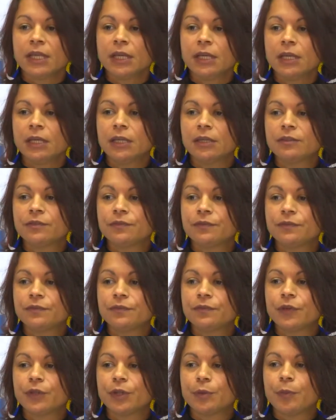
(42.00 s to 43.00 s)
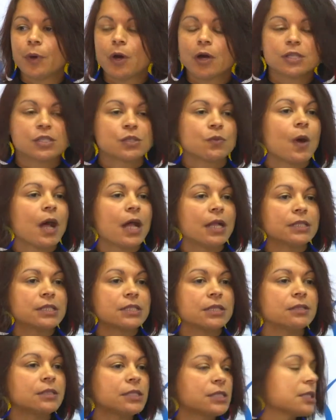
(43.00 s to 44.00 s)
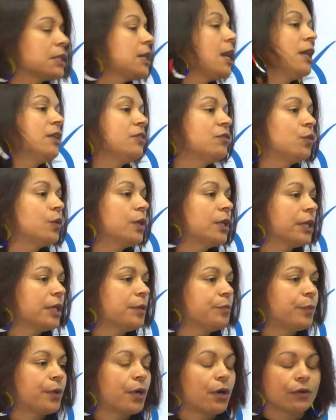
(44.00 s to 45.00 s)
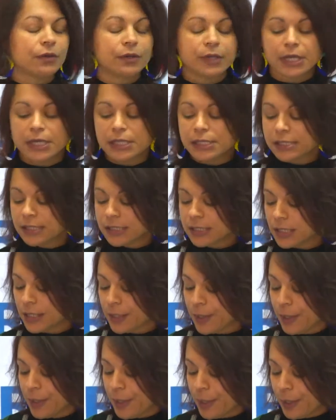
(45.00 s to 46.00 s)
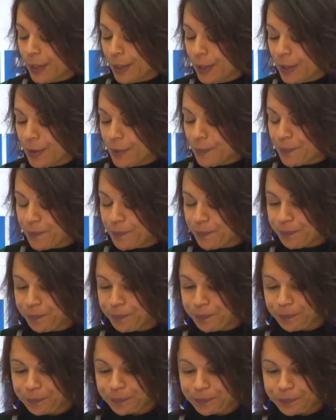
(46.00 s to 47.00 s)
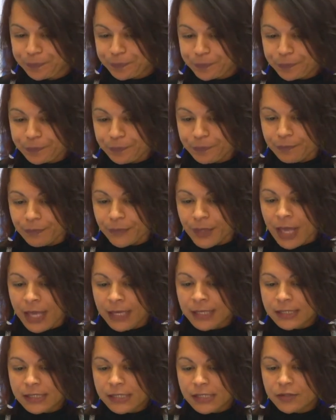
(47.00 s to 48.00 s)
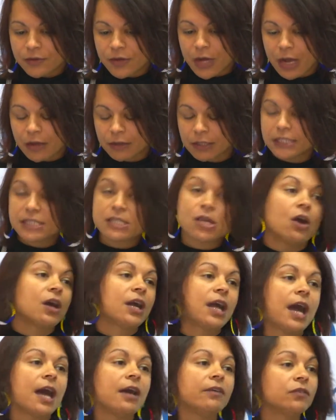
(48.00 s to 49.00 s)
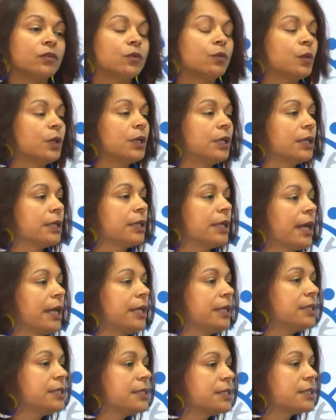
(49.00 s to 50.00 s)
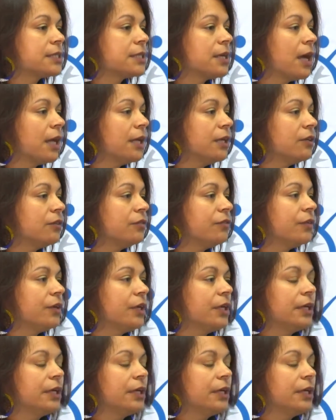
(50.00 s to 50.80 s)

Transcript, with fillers: uh, for the past while, so it's kind of work in progress. Um, and it's around, it's archival work, and it's kind of